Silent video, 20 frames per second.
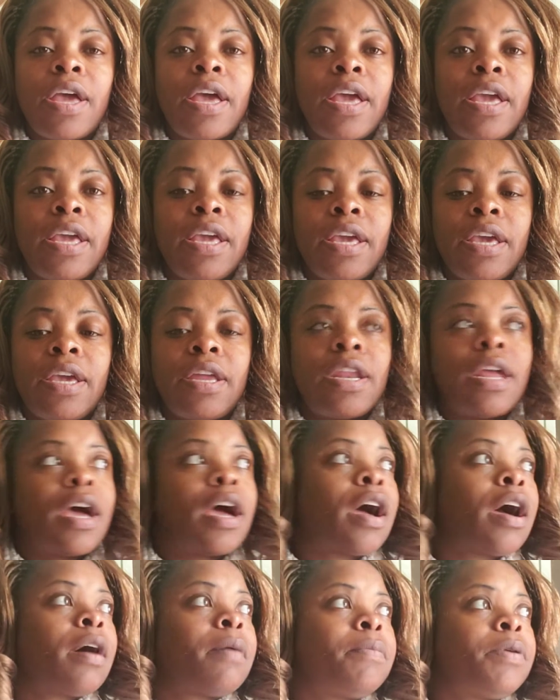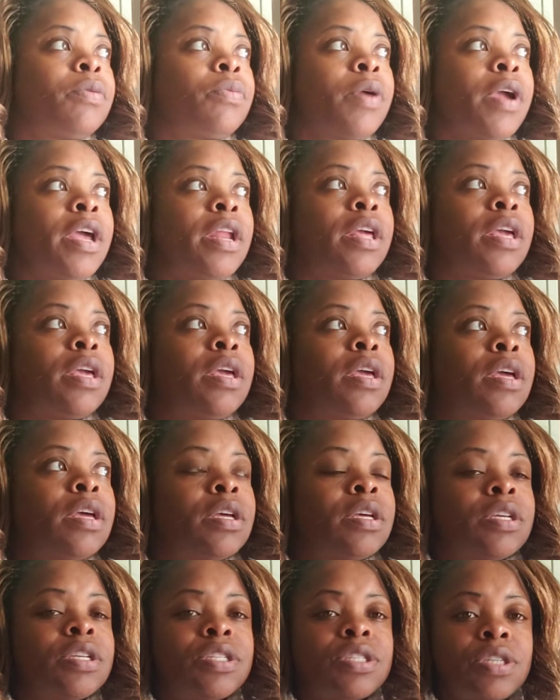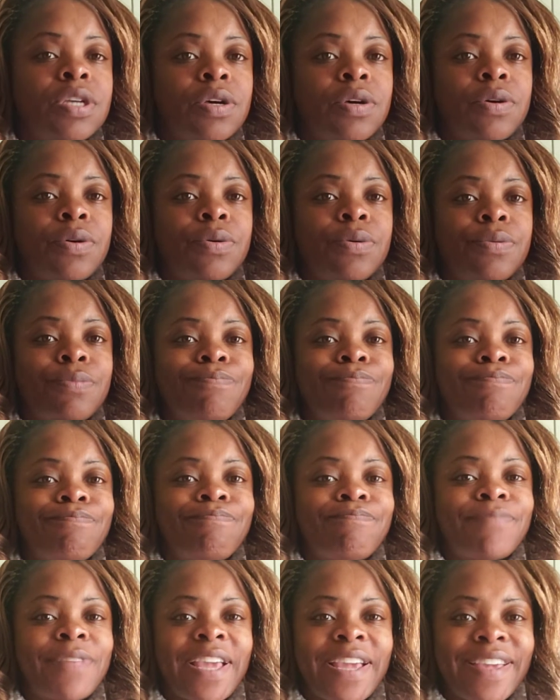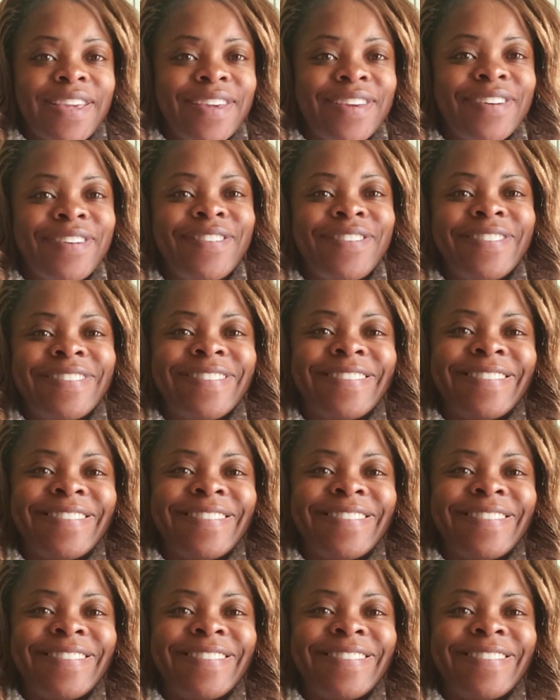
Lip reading: and I'll be ready. So thank you.